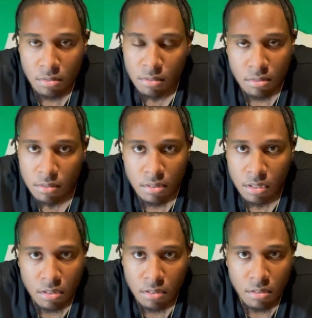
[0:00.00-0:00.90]

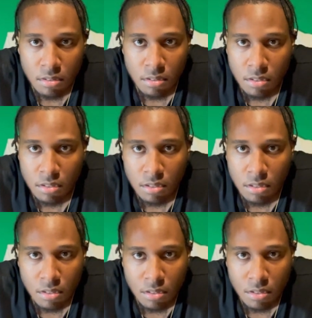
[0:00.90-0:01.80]

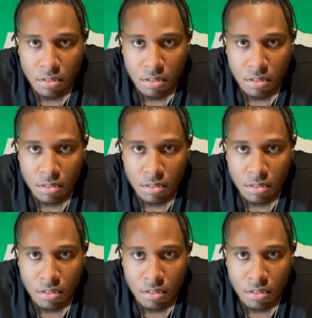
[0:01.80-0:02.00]
(no one is talking)